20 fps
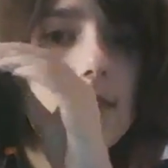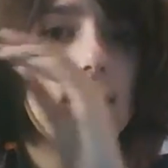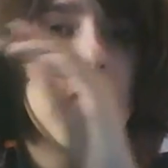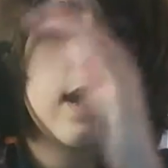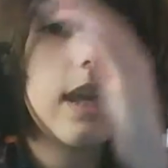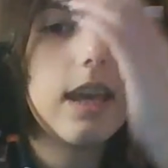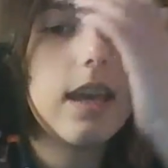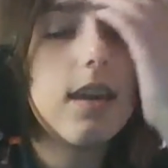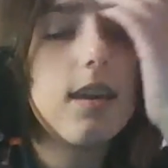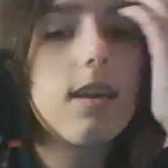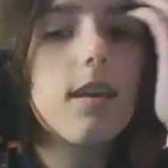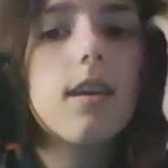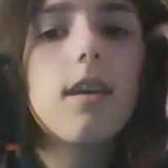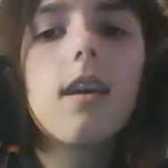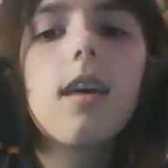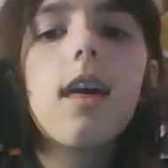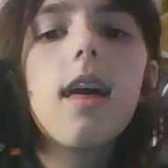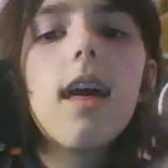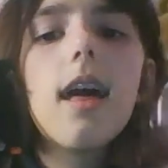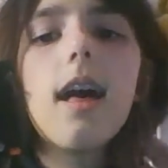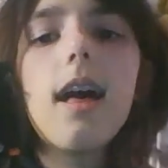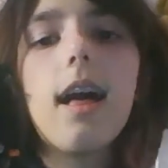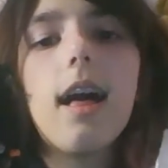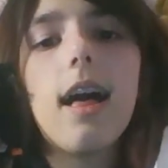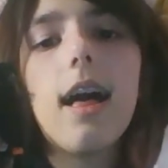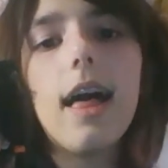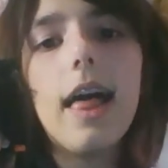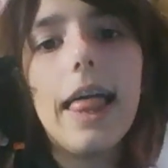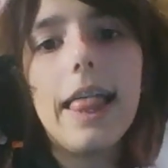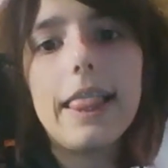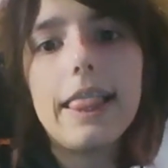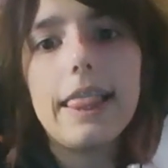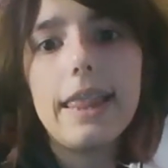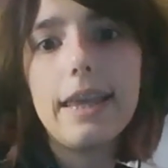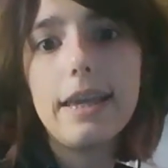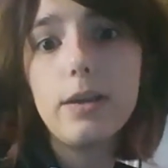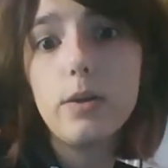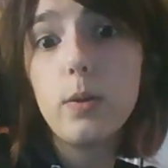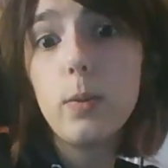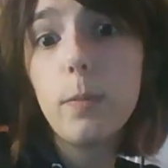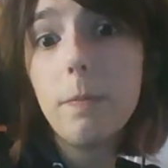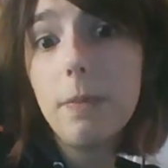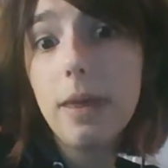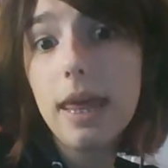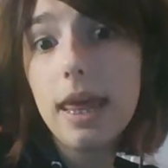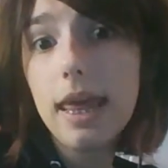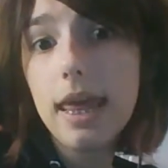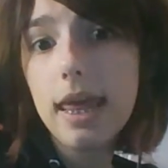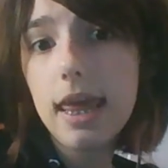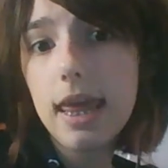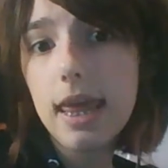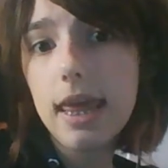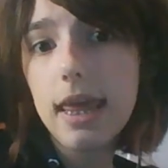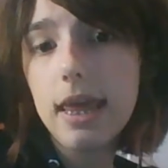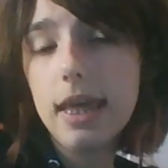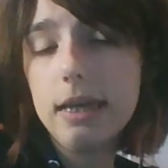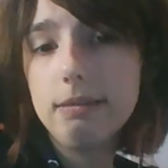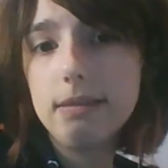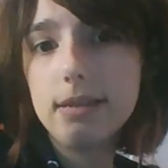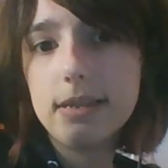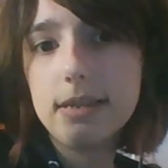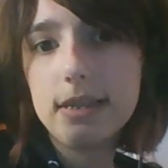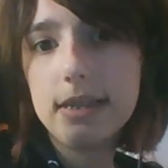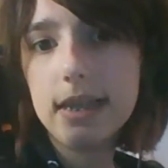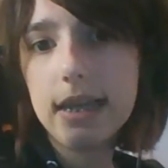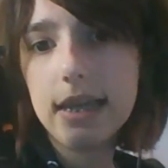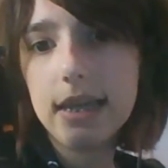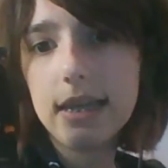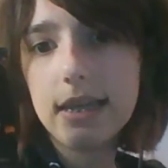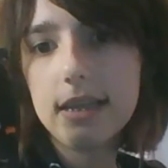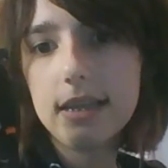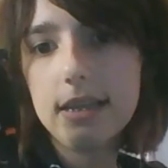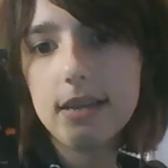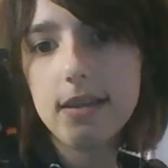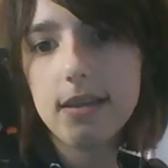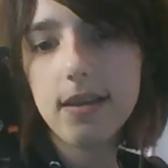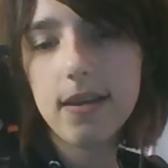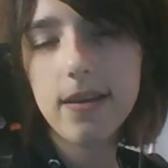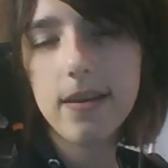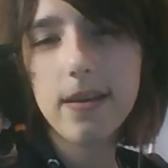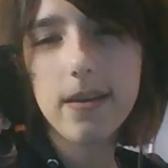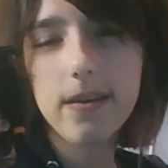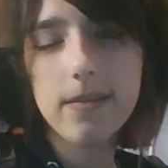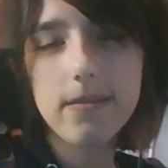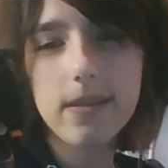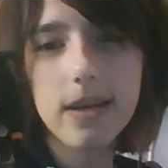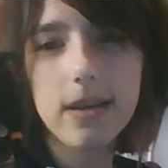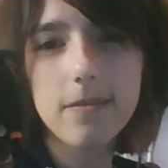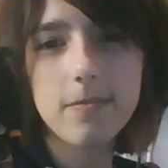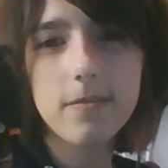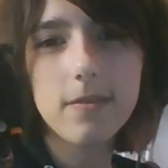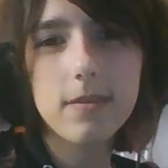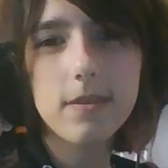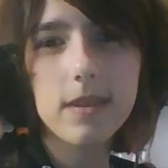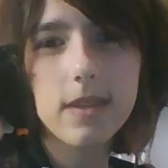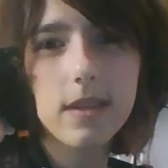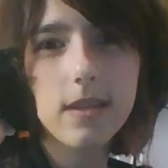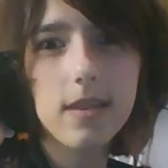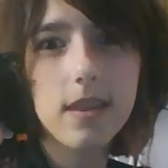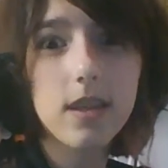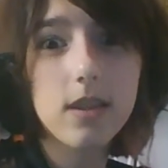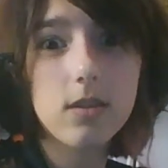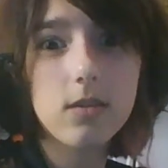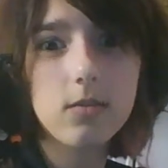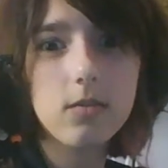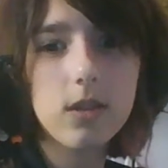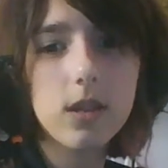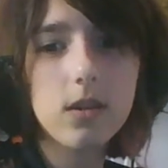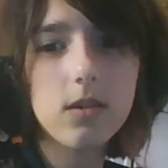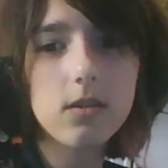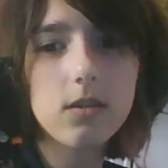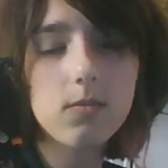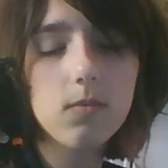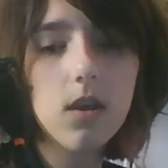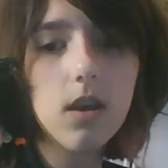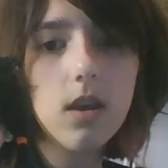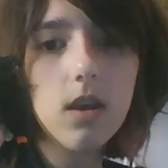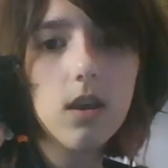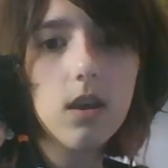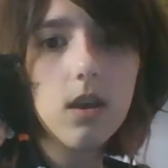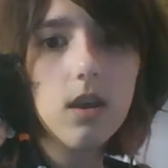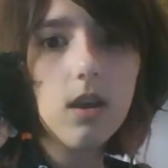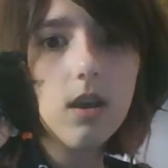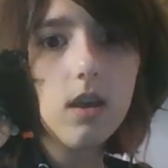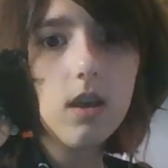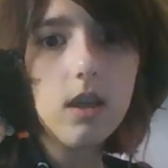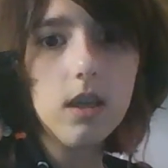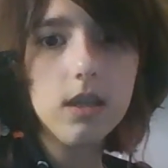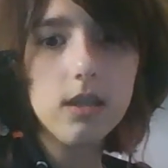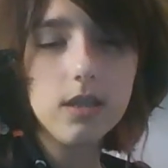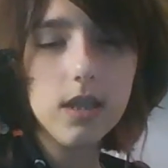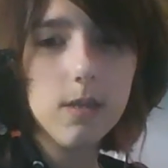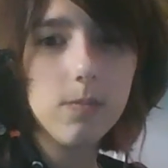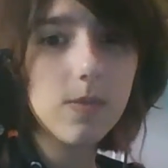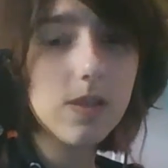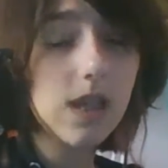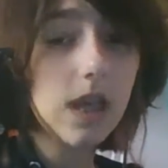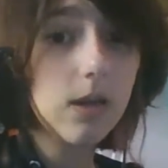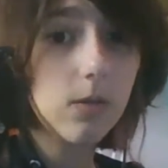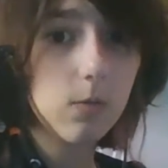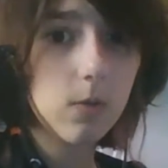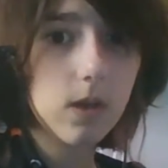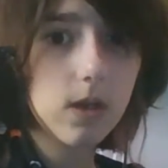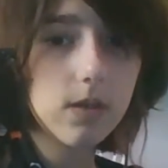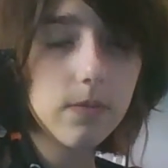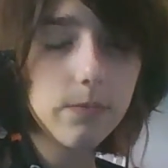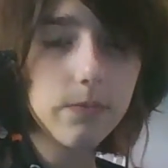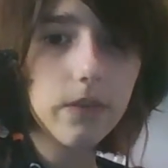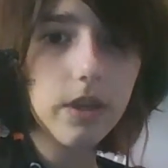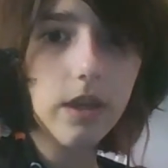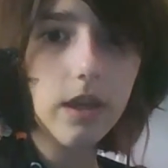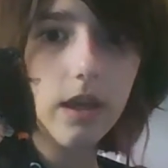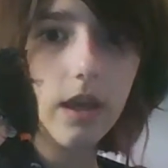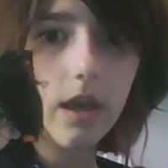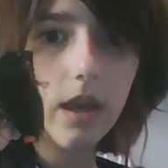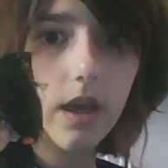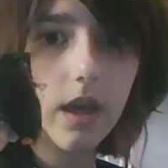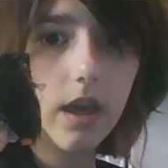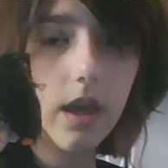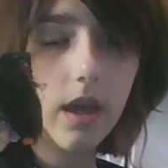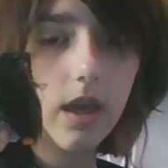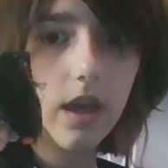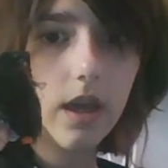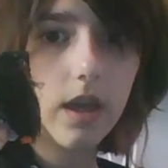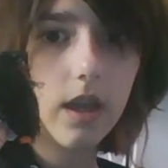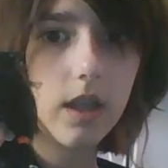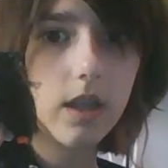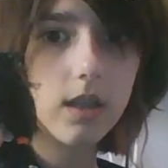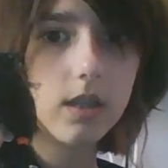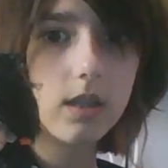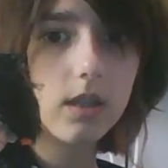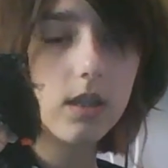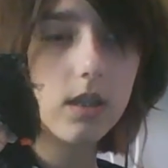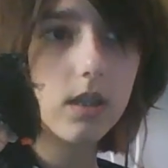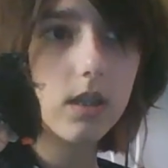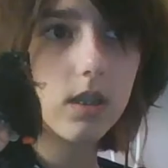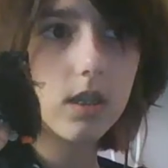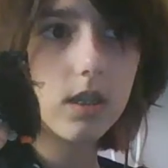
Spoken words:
like a little bit. It was like, I've had him for like I think 2 years. His name is Edward, and